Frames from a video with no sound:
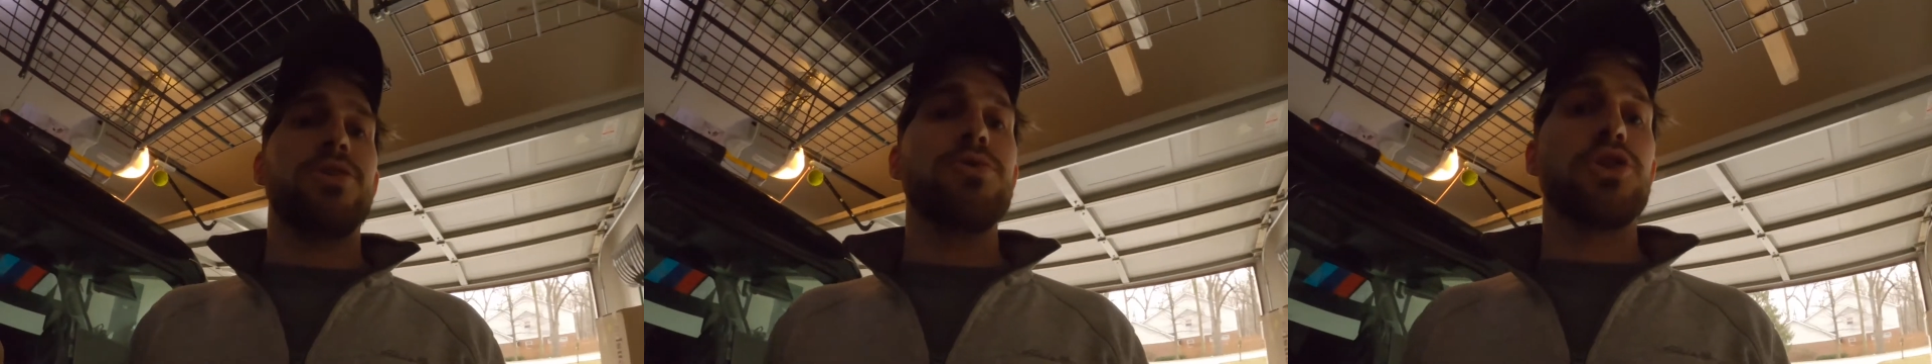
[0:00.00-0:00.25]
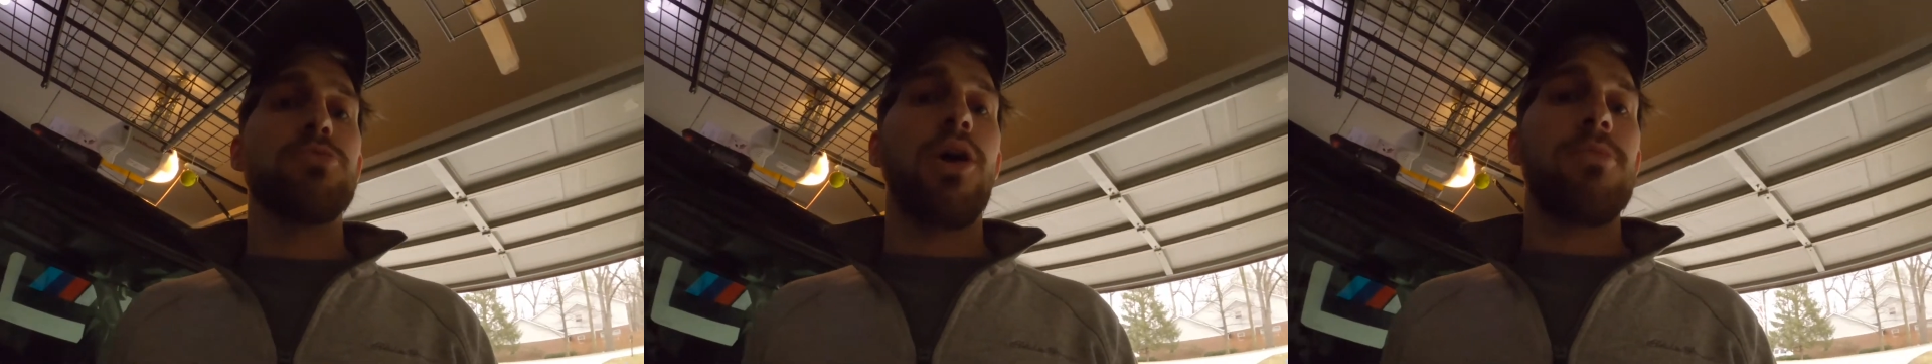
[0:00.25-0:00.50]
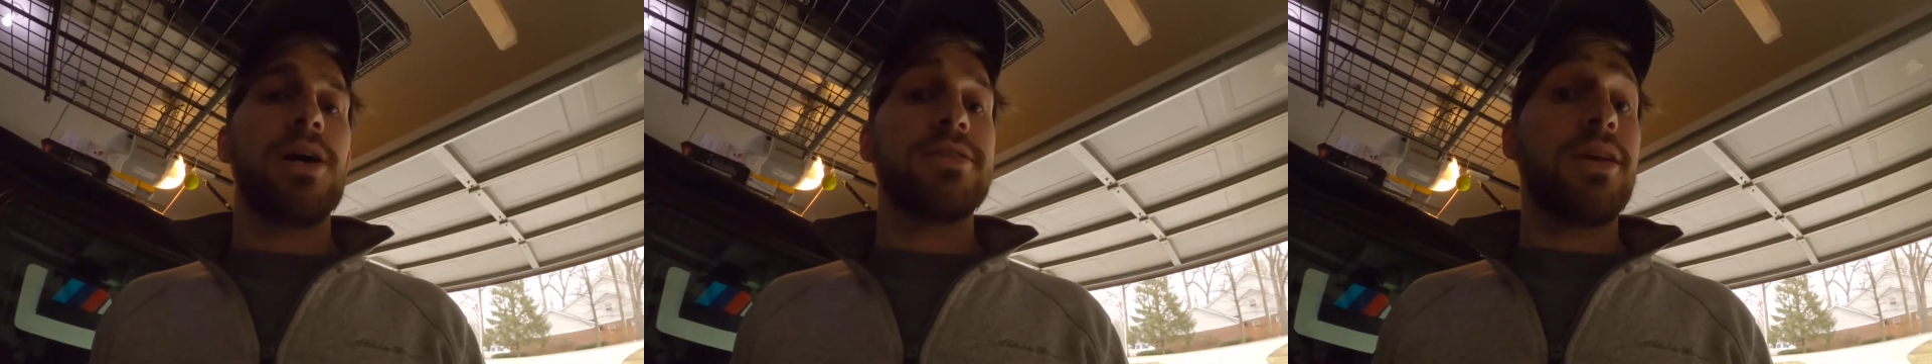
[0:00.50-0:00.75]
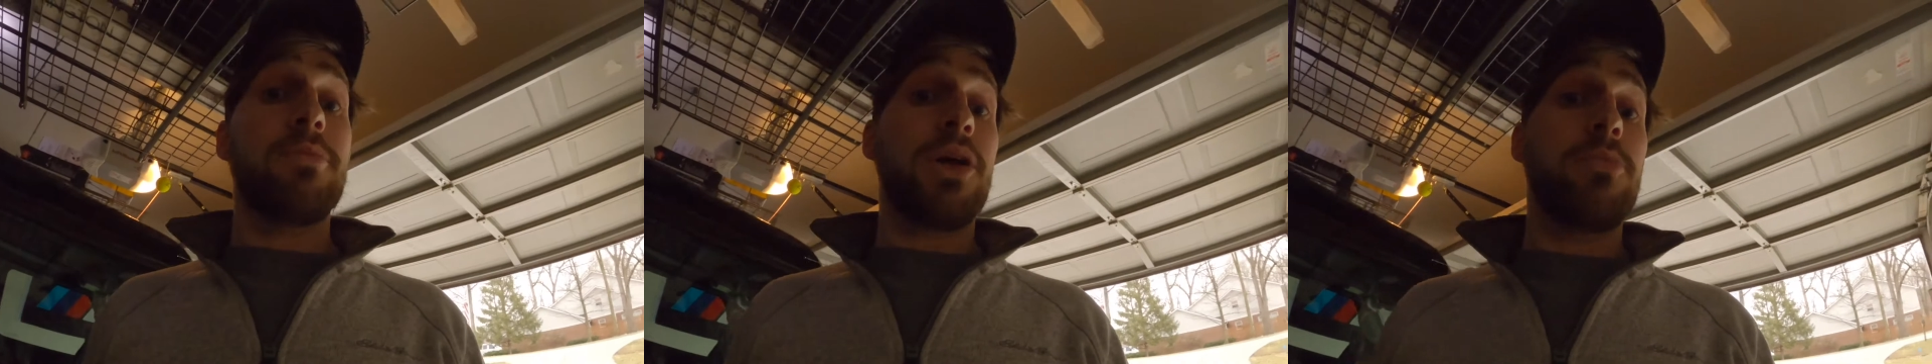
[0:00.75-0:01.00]
two small
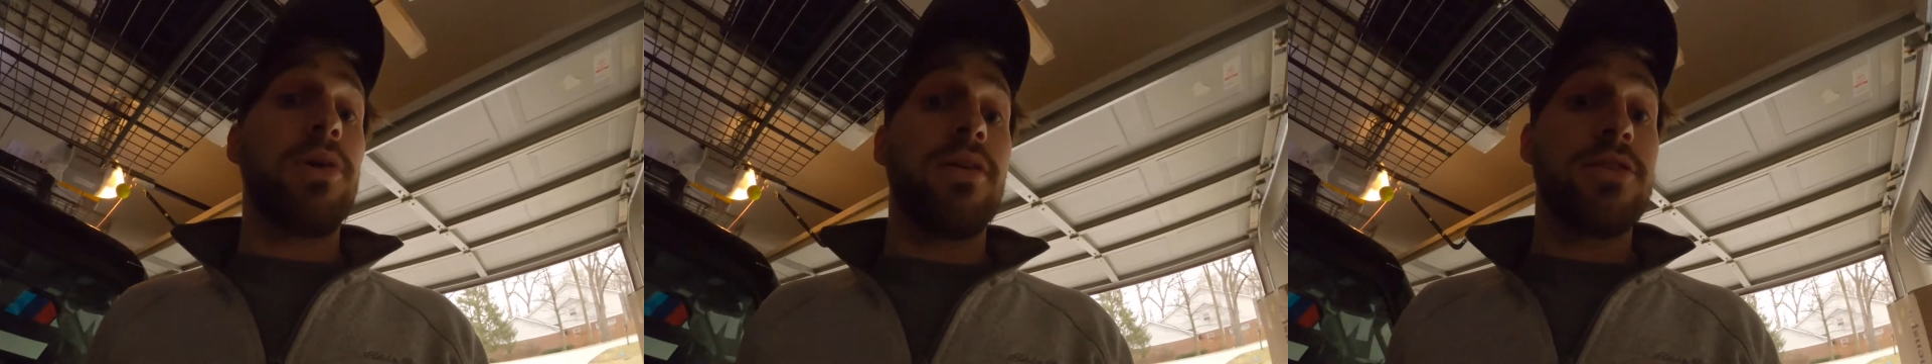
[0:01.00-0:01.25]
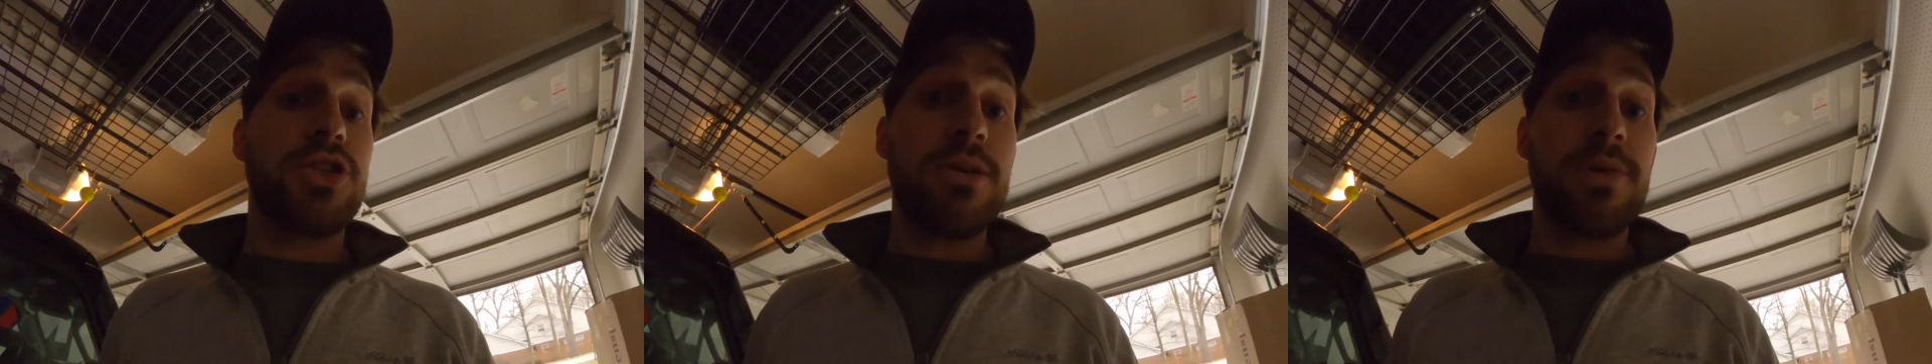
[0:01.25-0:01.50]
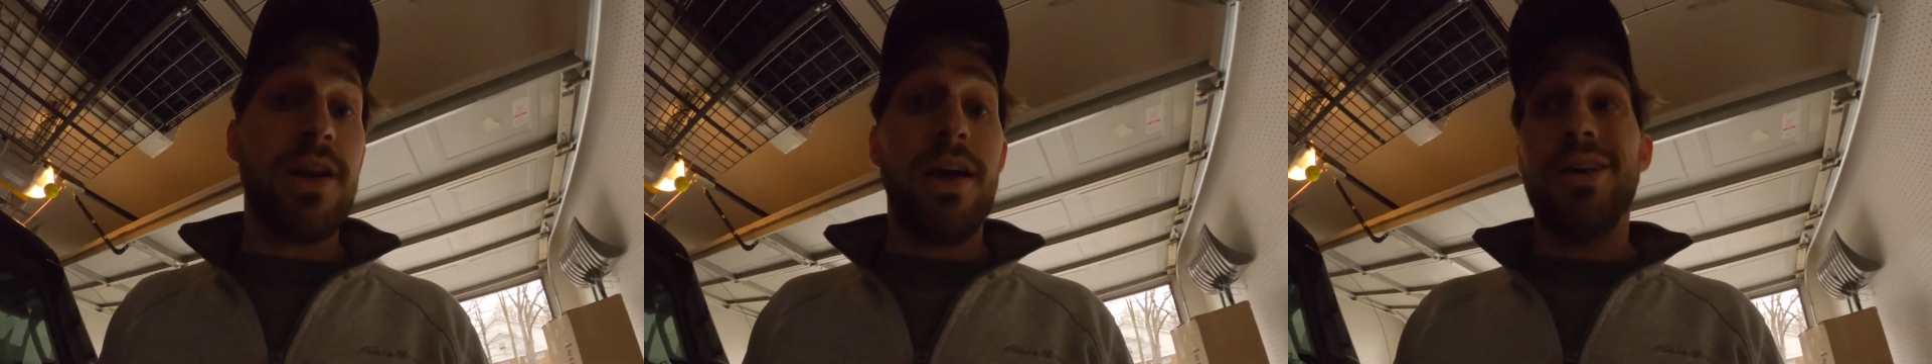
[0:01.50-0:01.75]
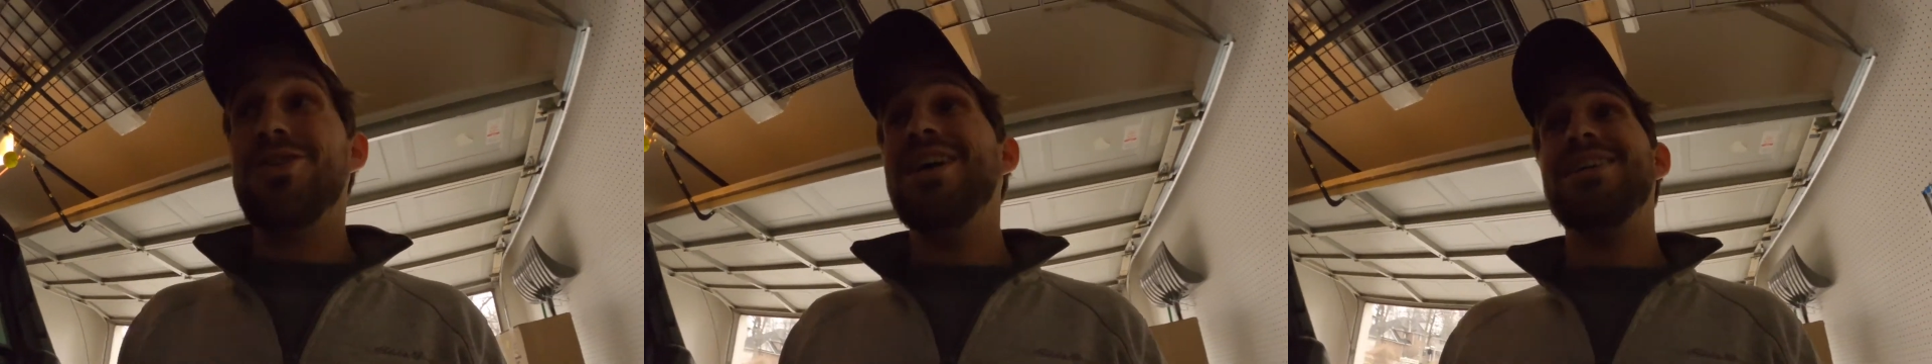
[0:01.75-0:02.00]
mods that I'm gonna put on the Jeep
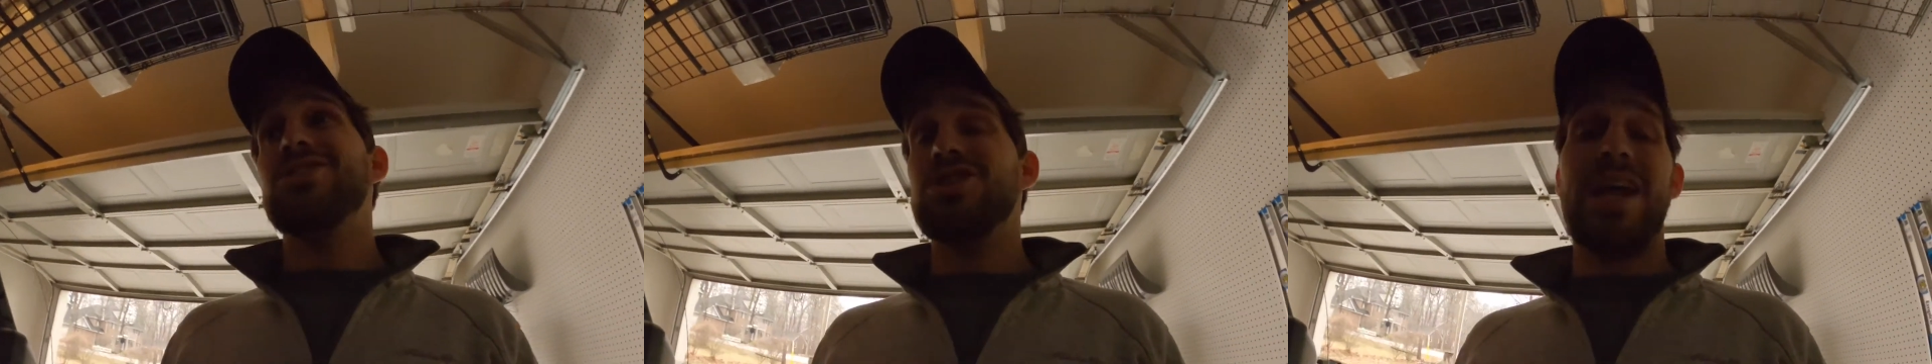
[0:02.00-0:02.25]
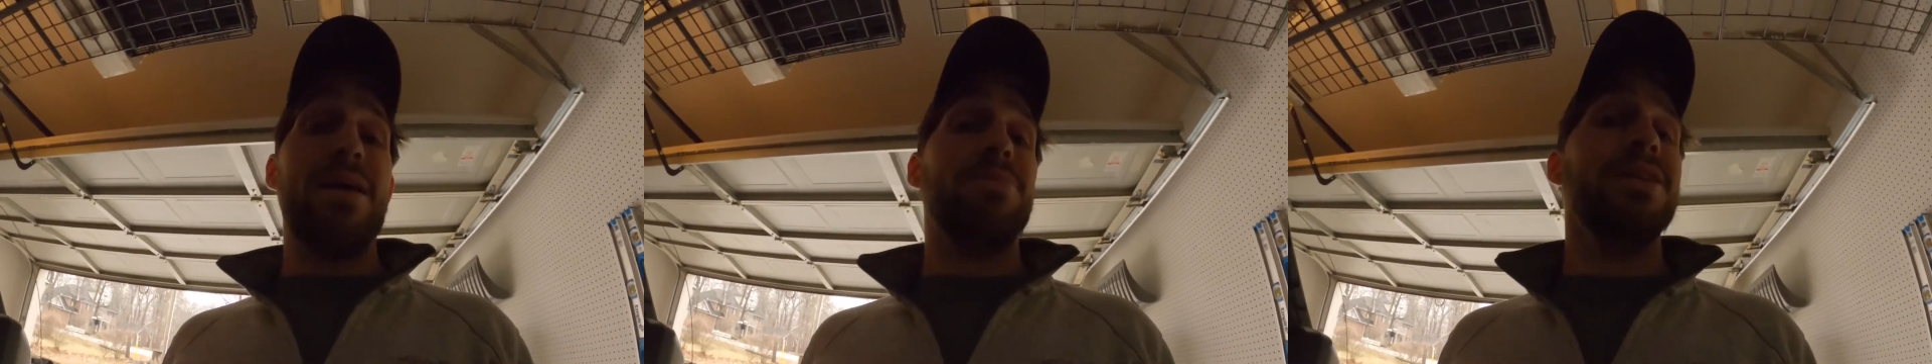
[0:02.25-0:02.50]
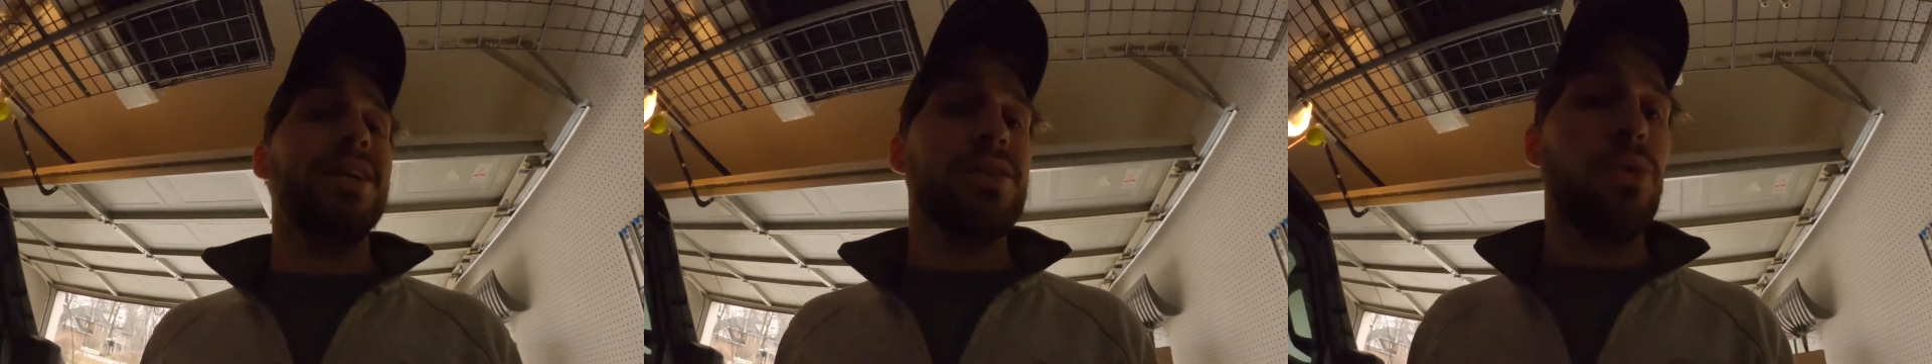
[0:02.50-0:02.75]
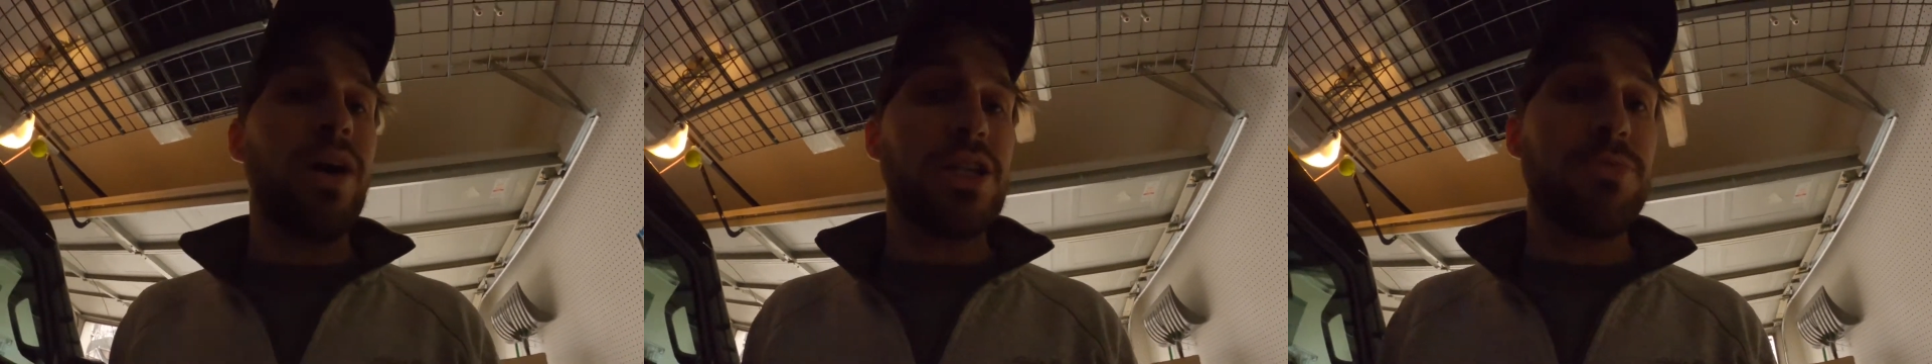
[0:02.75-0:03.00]
today, and you guys just happen to get
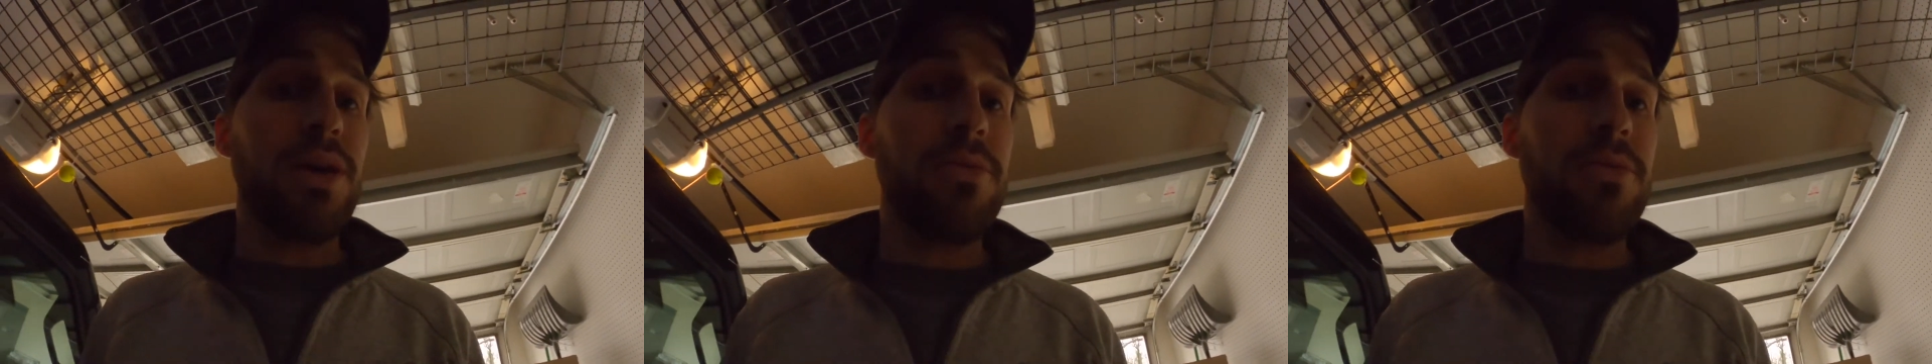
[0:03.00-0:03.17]
to watch